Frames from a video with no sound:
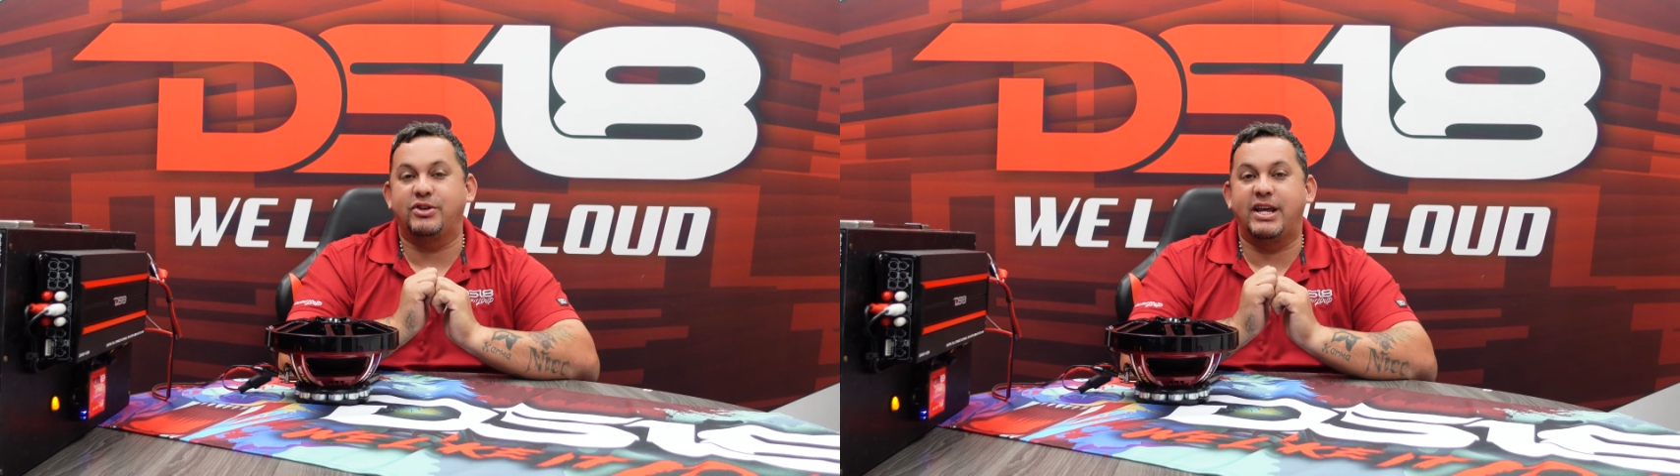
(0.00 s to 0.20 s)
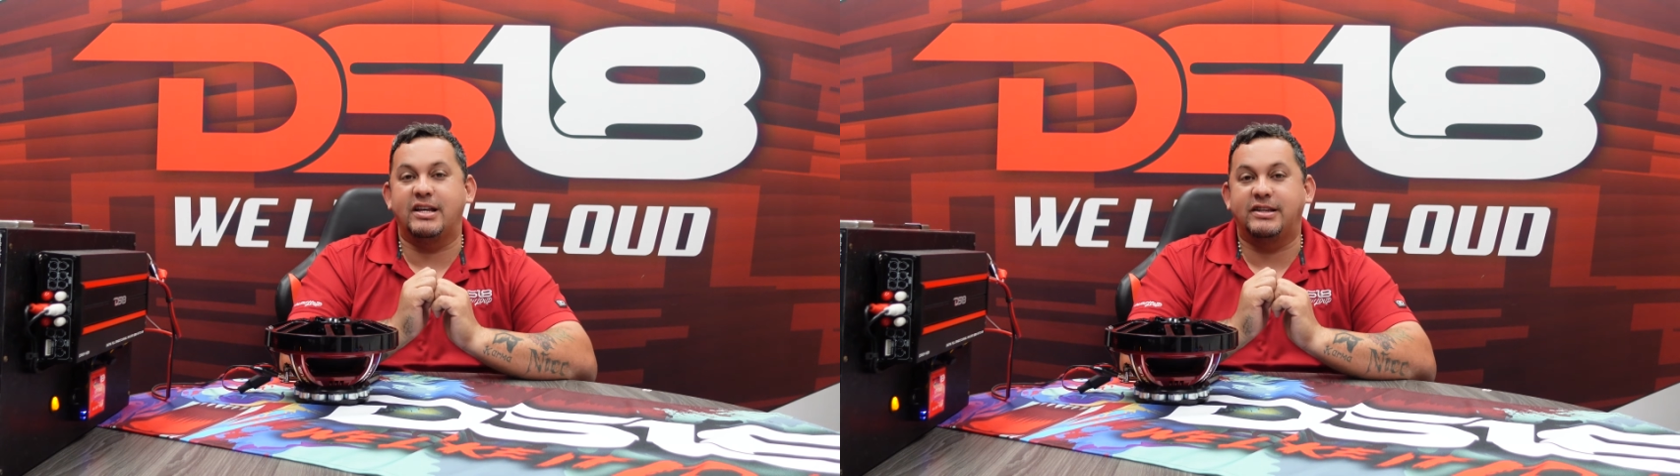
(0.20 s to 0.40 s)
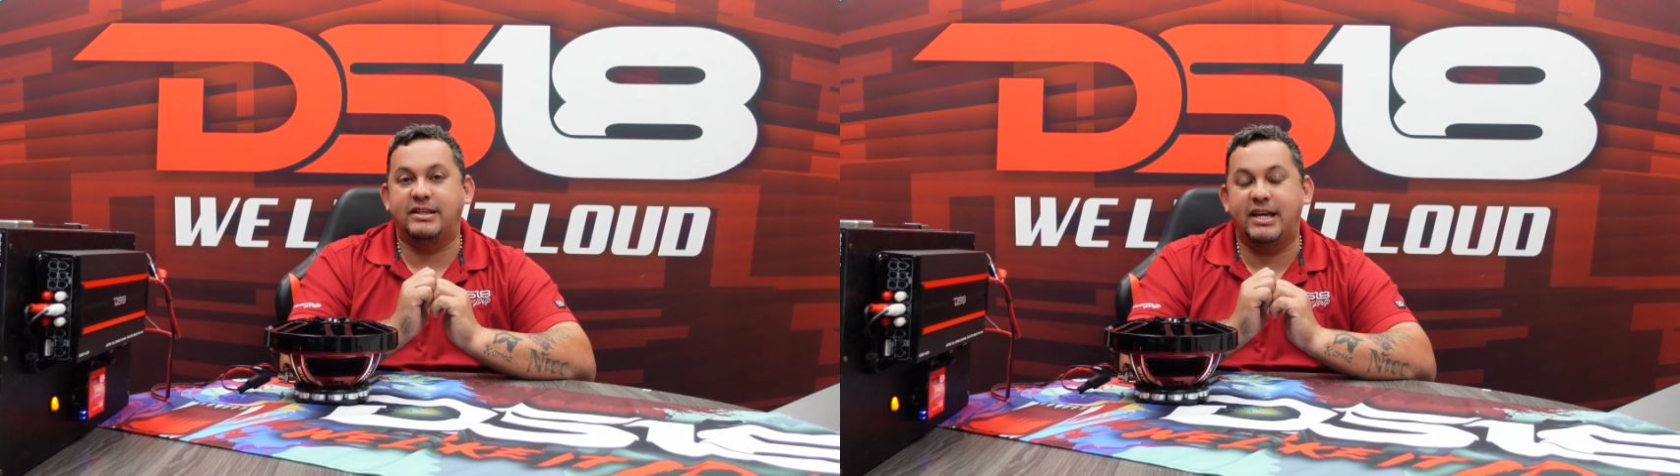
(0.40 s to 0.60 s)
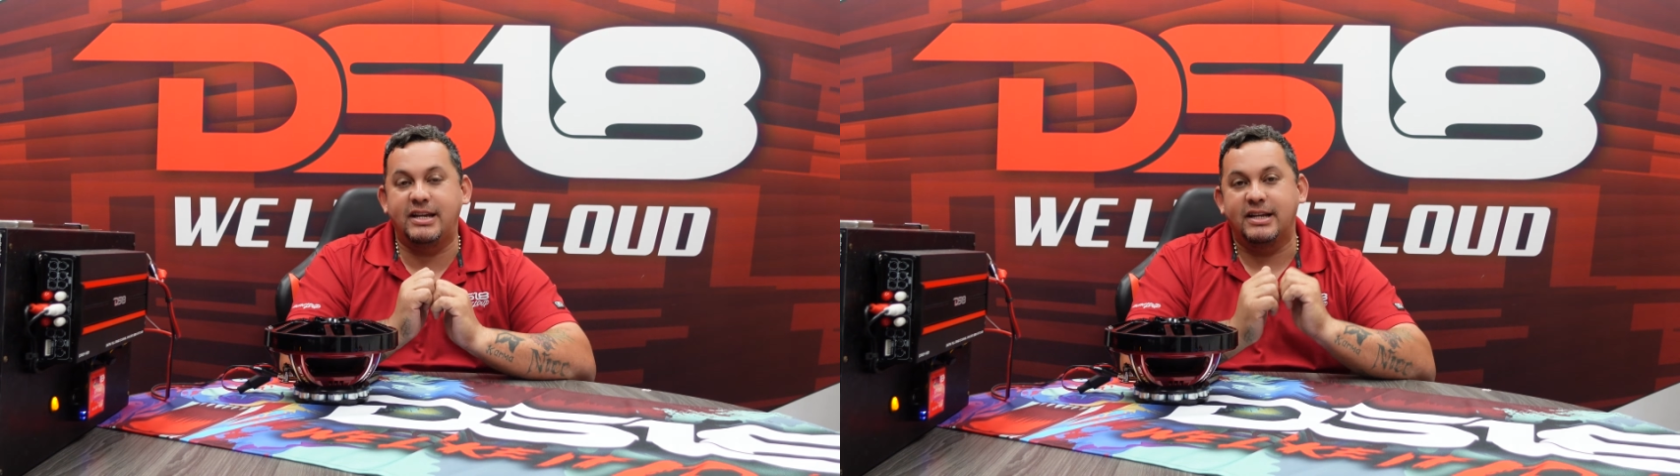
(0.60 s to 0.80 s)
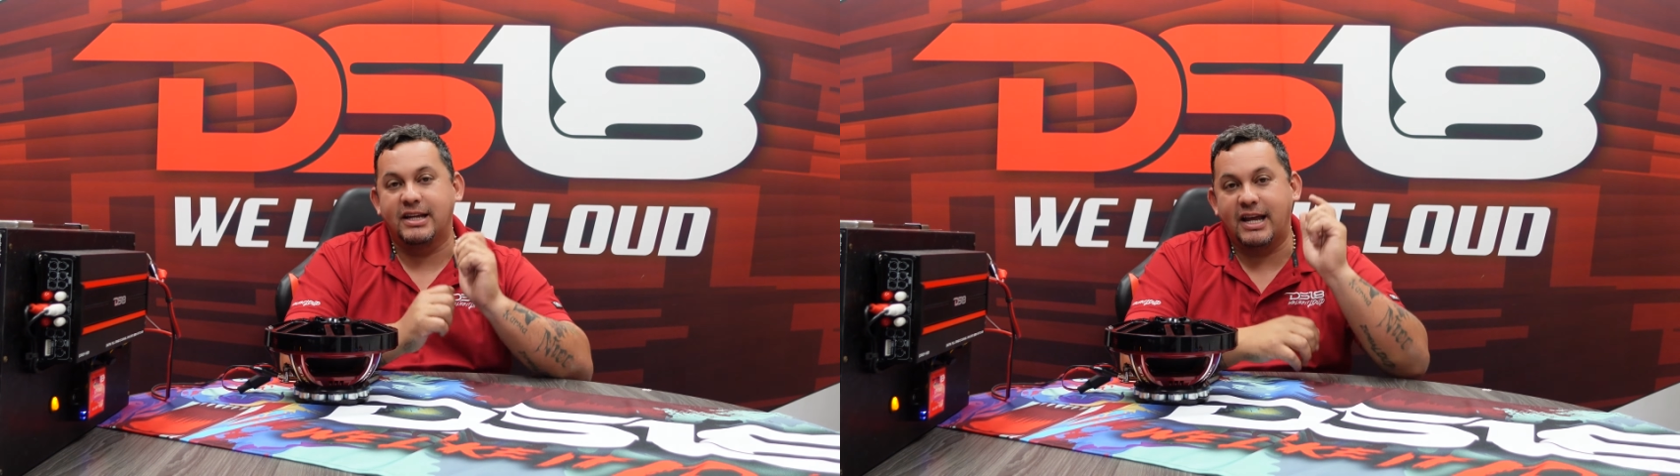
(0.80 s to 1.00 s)

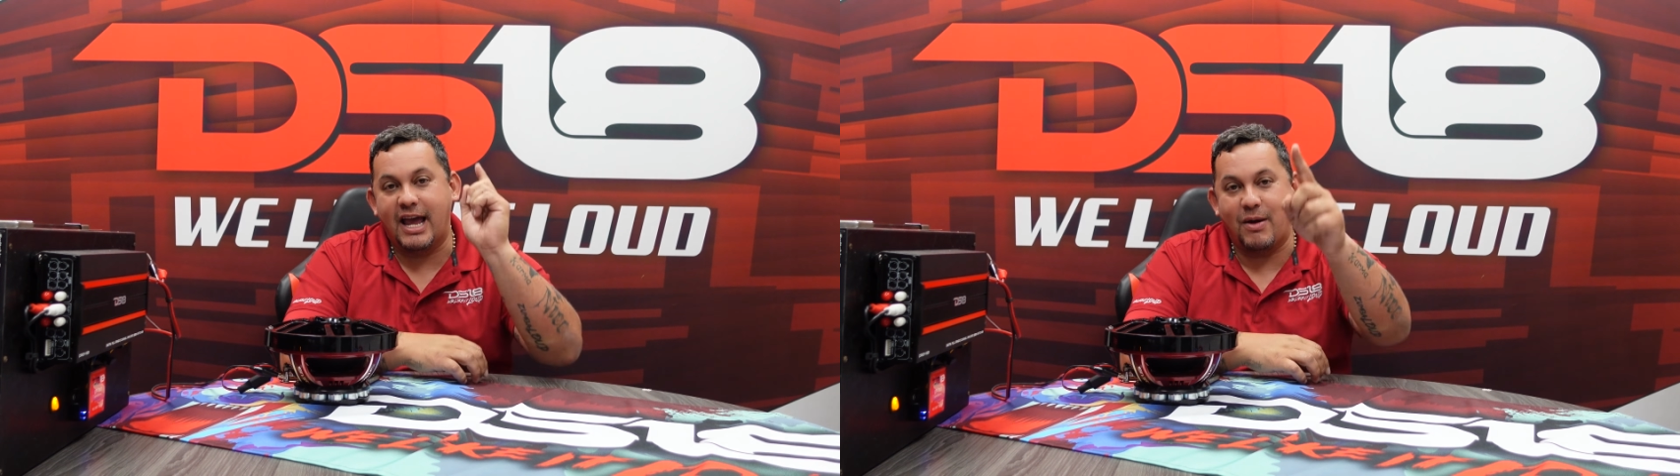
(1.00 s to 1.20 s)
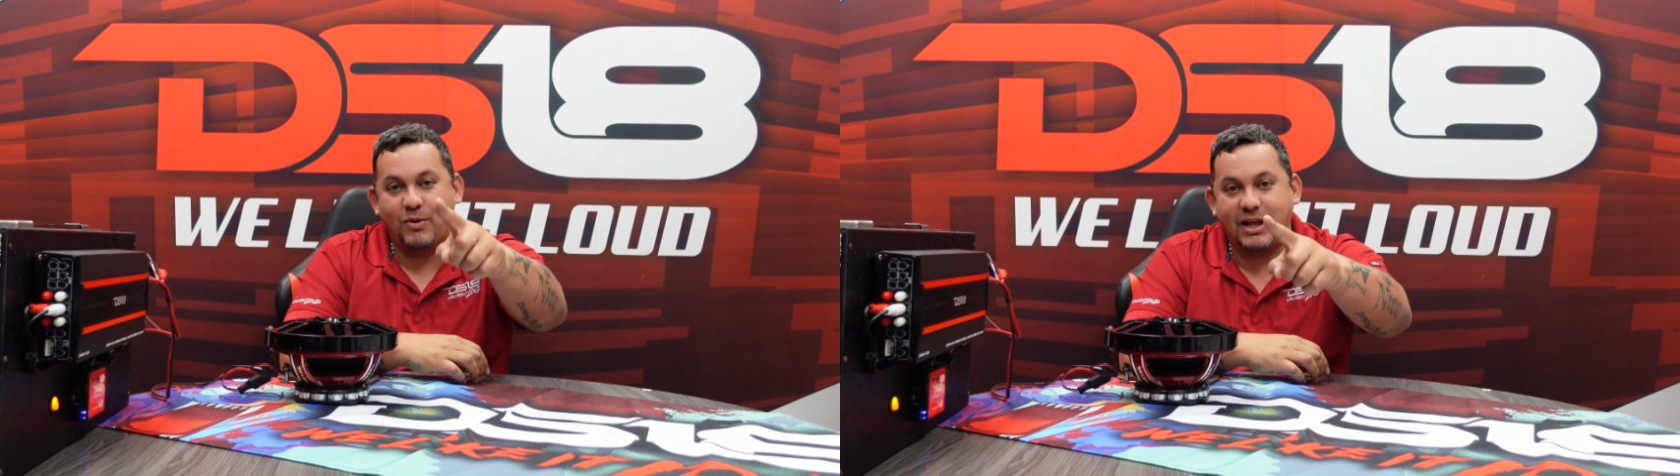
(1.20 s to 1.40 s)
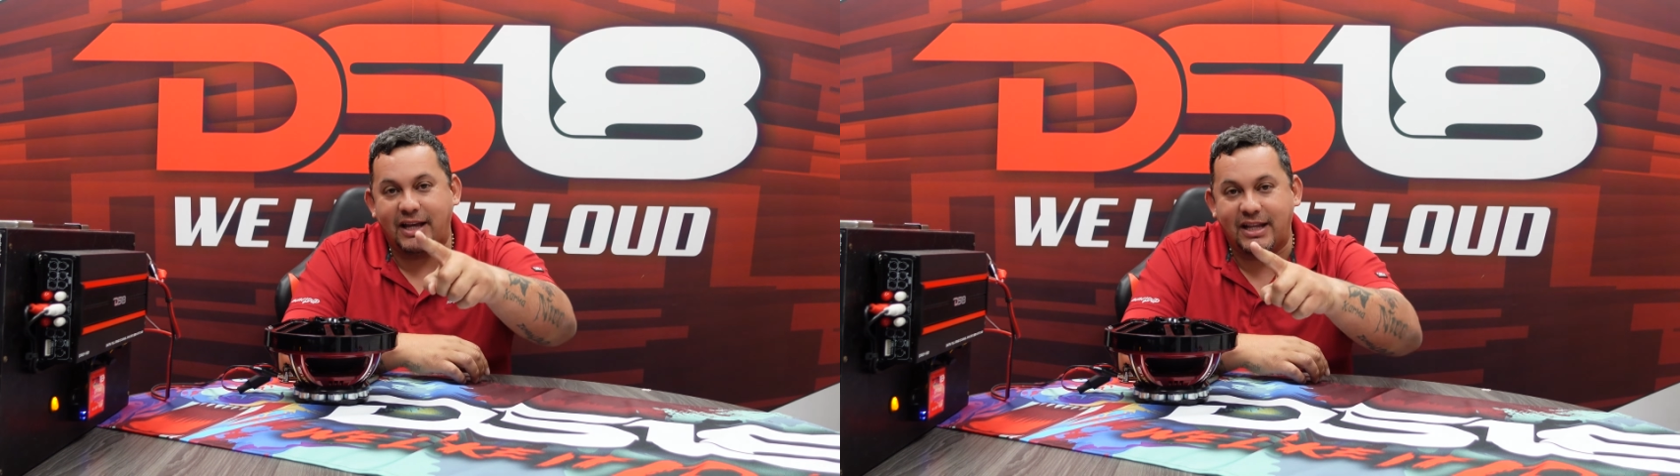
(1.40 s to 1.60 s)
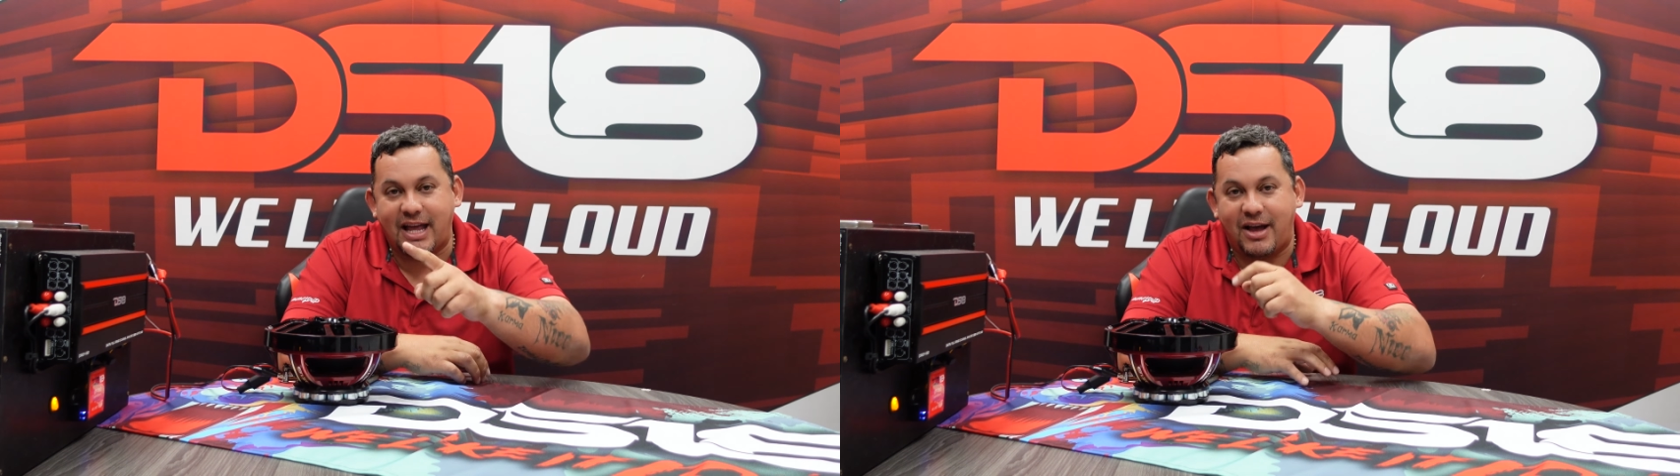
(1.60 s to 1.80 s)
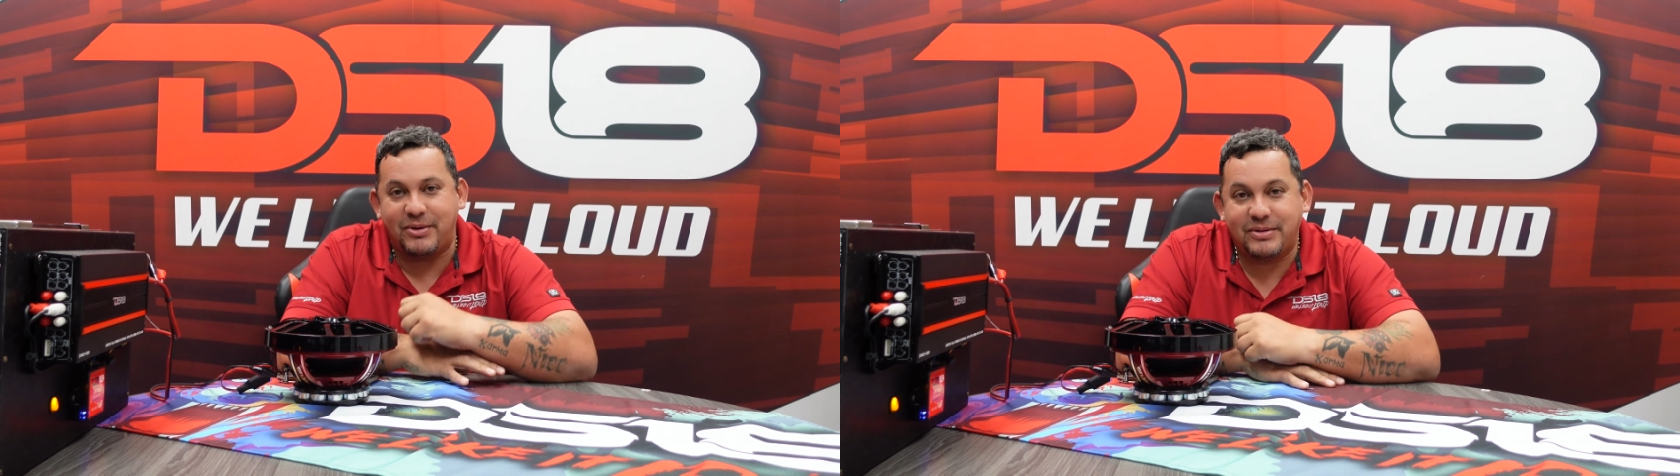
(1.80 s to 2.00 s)
DS18, and we like it
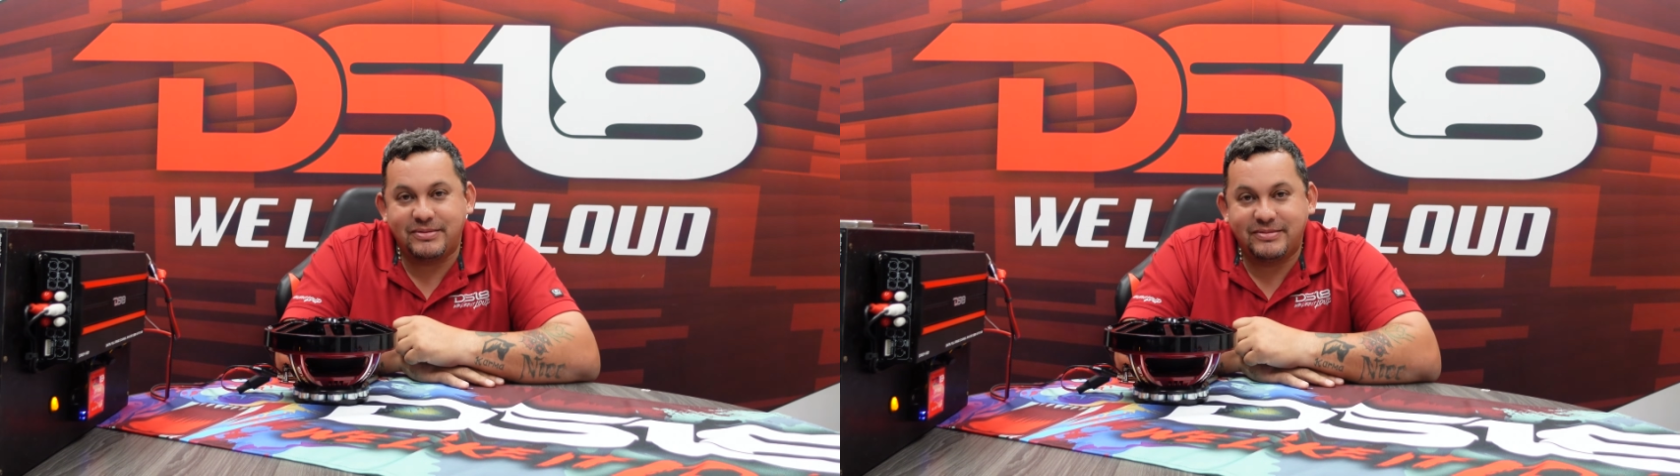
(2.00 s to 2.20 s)
loud.